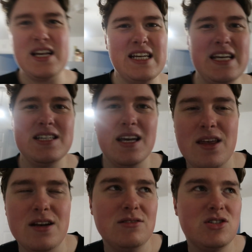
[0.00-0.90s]
it's easier
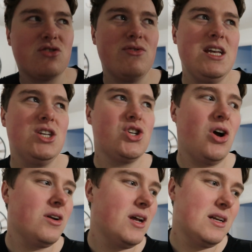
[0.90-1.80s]
than
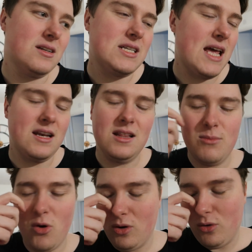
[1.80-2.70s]
screenshotting and sending
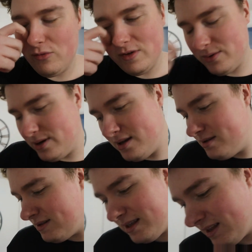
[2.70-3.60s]
them all over to
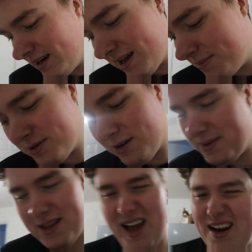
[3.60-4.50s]
like the laptop
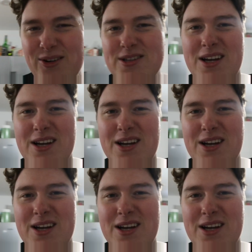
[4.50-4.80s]
and that. I know it